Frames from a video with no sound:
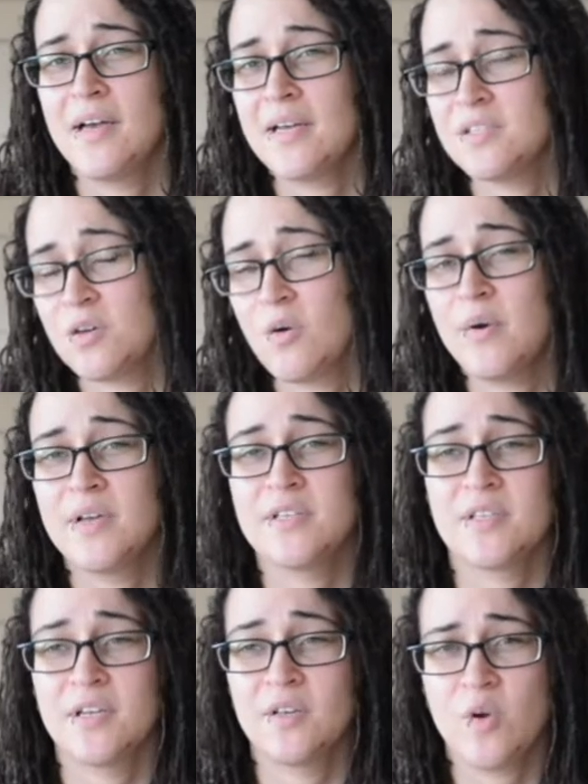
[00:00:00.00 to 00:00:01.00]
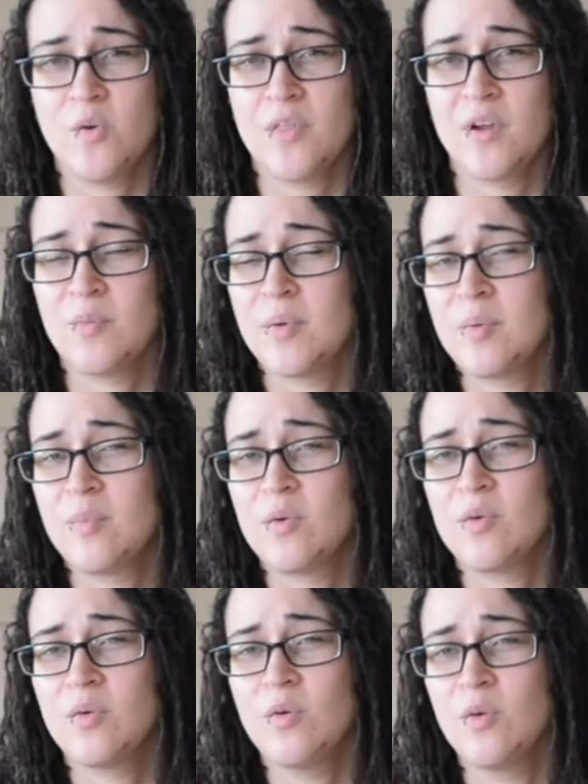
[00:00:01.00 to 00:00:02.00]
as always, I know there are
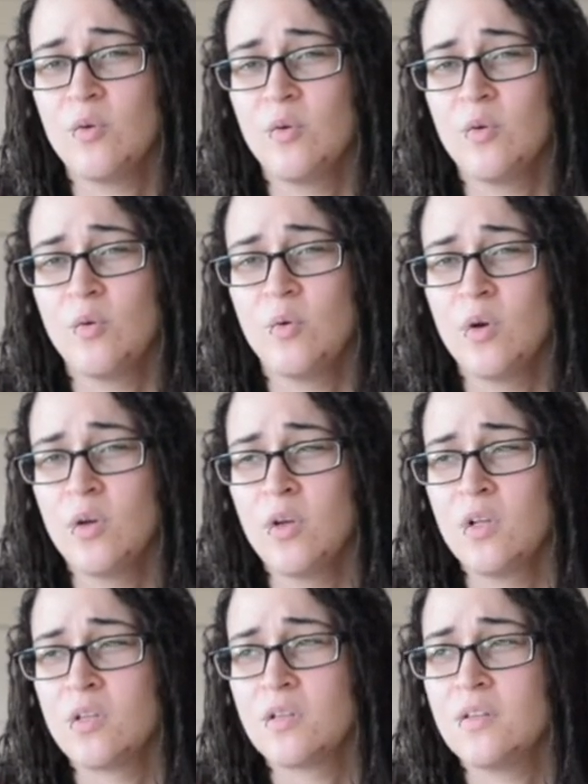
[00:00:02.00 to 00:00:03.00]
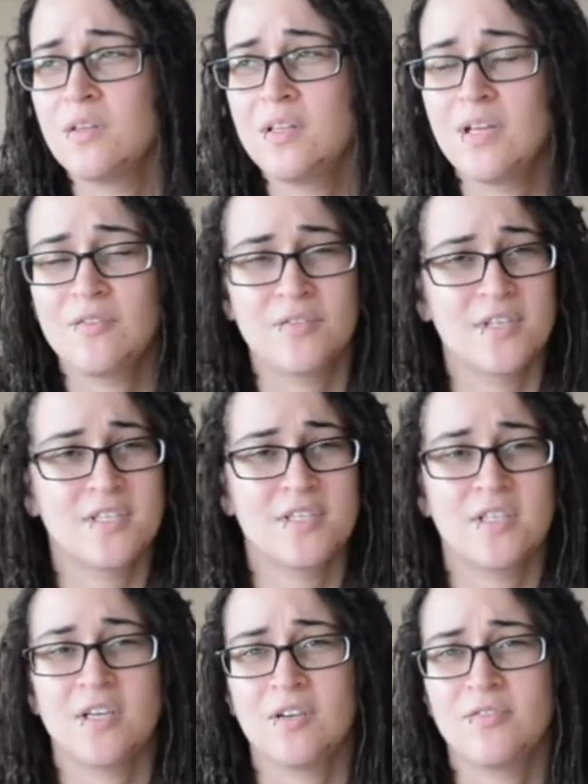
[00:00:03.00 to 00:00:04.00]
people who love this
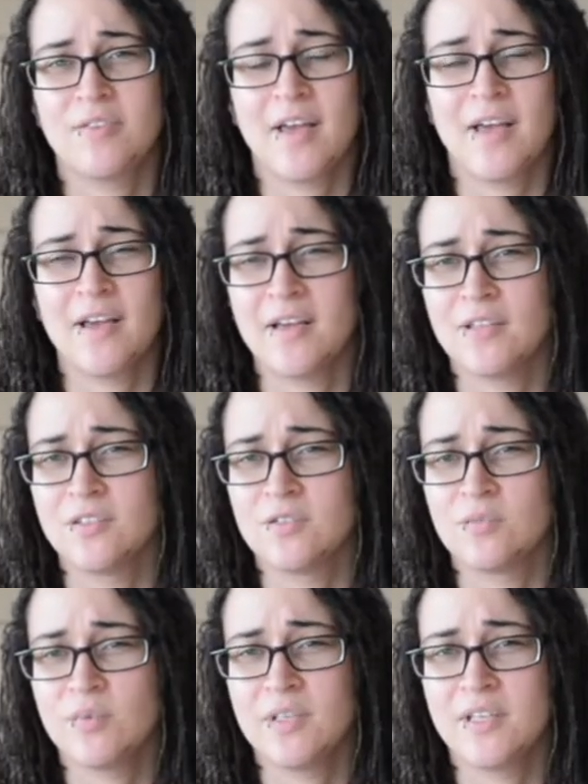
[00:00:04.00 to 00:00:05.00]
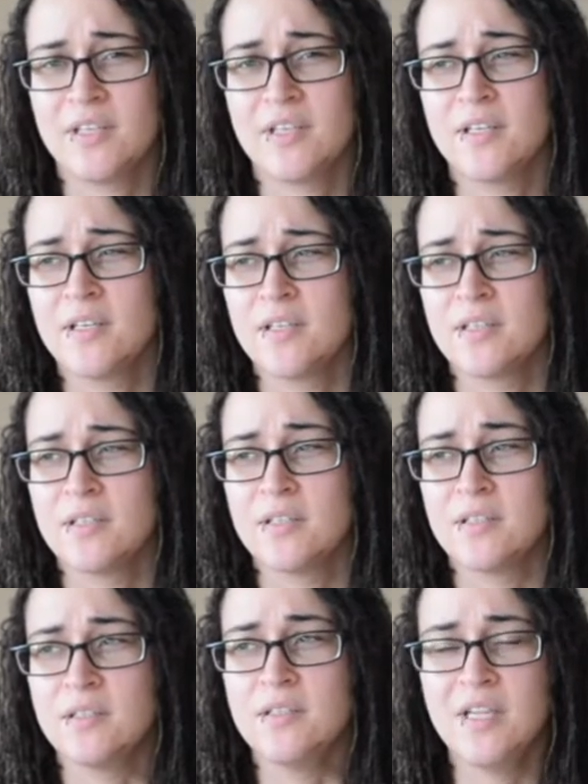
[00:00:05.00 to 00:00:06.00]
stuff and really
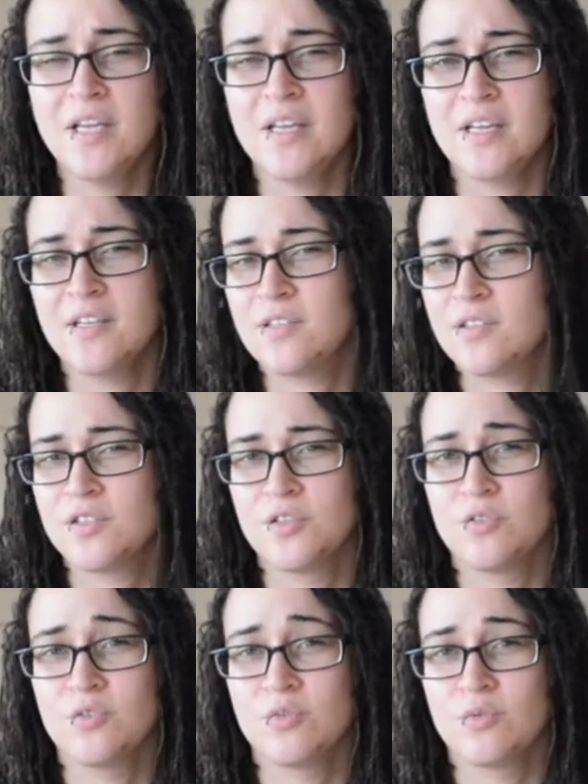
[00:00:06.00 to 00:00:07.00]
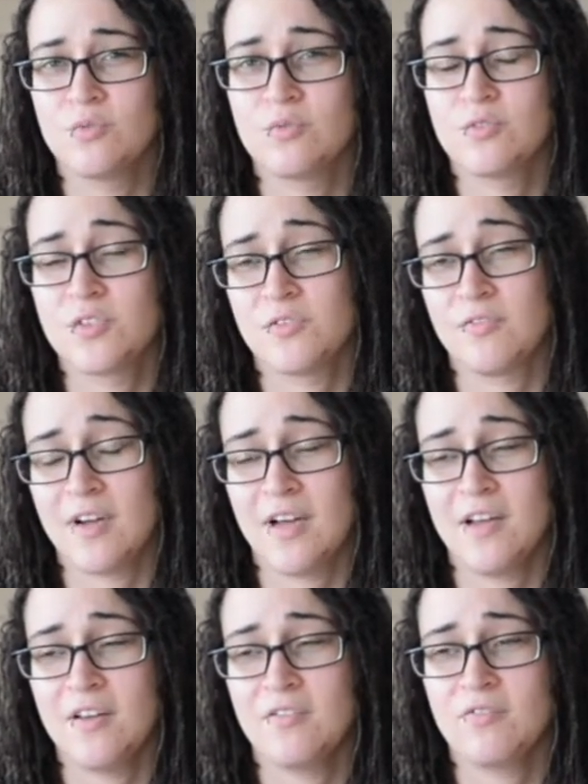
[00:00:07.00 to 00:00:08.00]
need it to
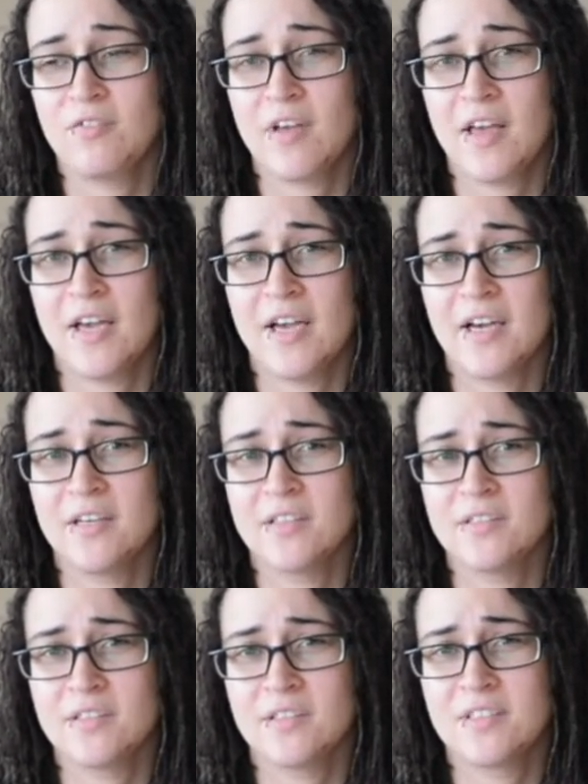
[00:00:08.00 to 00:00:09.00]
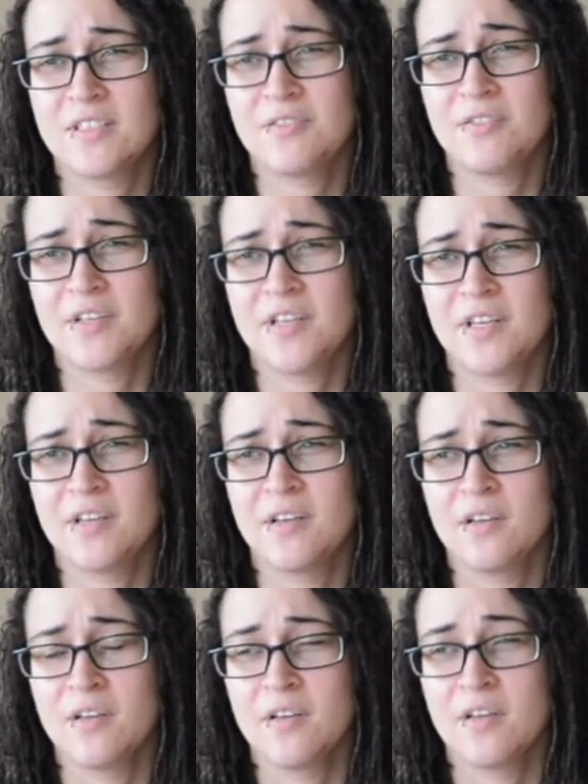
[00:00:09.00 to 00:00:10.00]
survive, and it's definitely
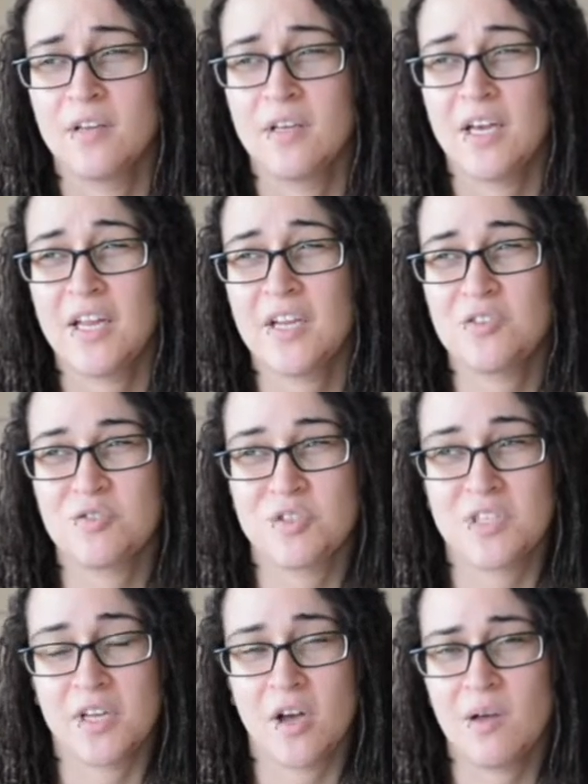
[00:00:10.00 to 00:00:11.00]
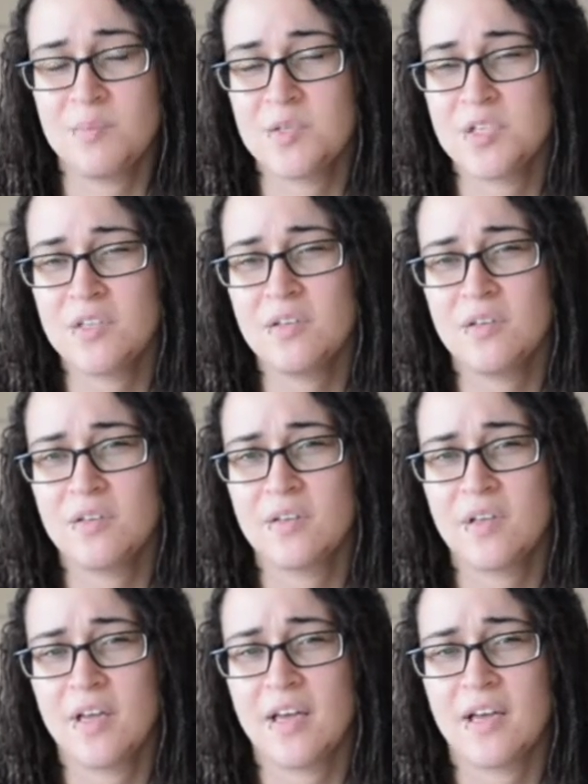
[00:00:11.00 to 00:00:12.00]
an interesting option,
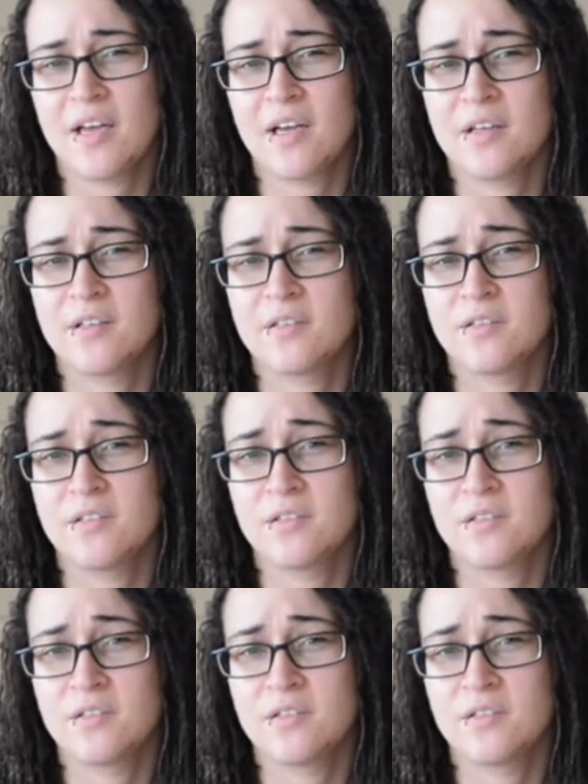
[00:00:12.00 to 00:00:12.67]
and